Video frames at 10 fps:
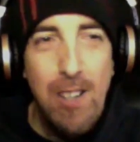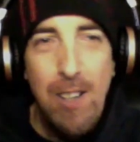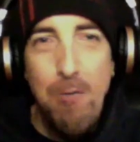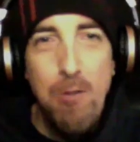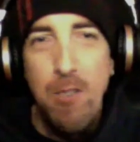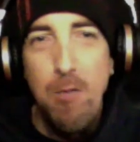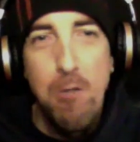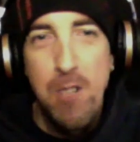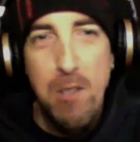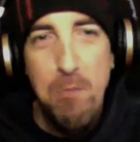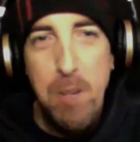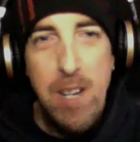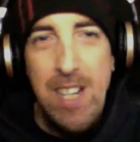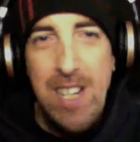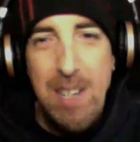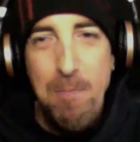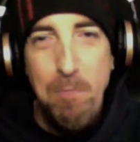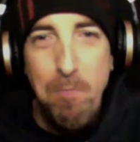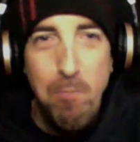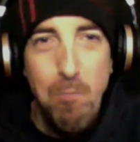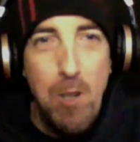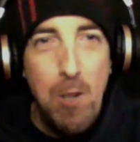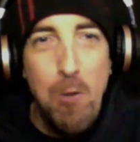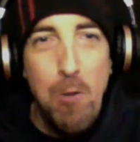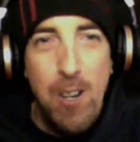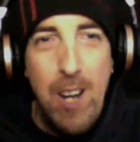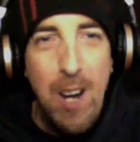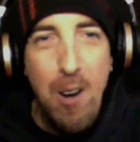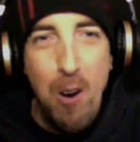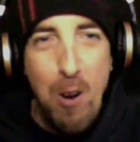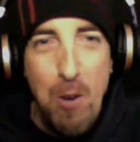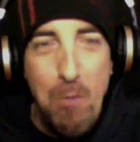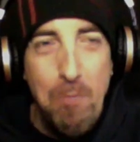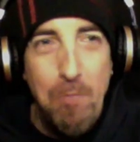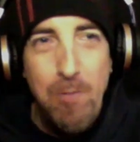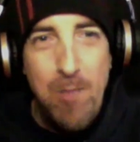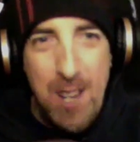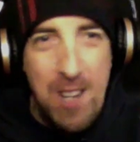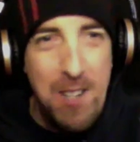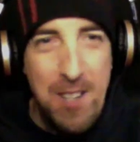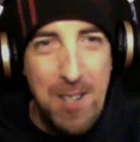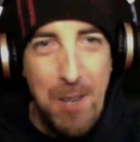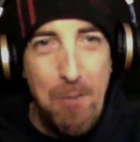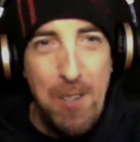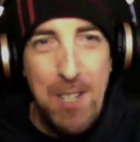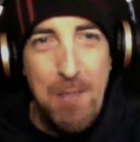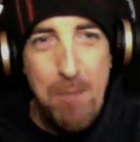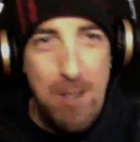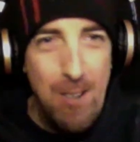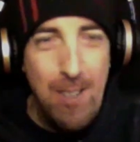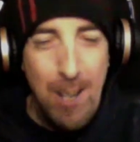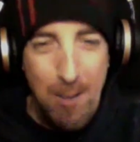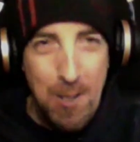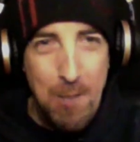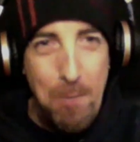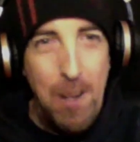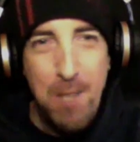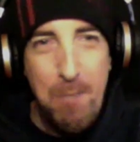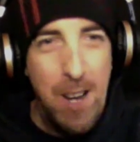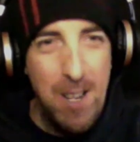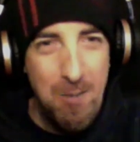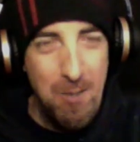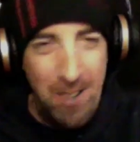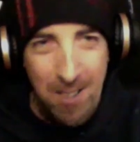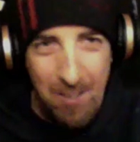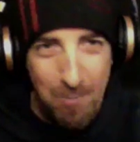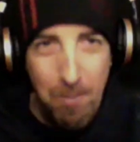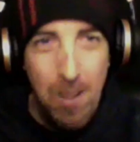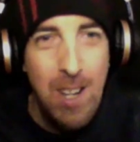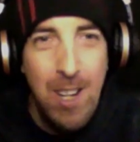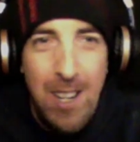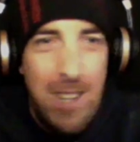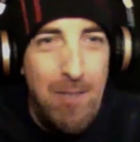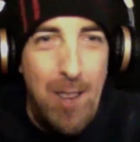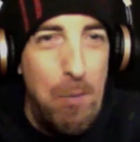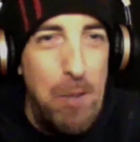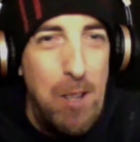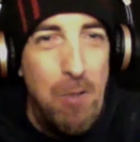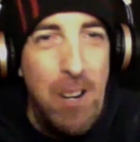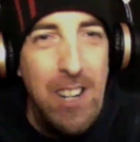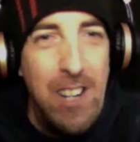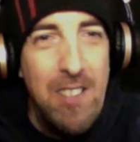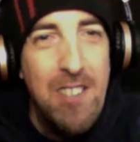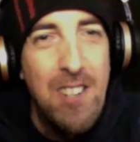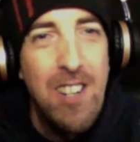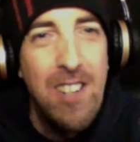It will all just be recorded at home, sent to someone's computer. They'll just mix master it, and that'll be the way it is.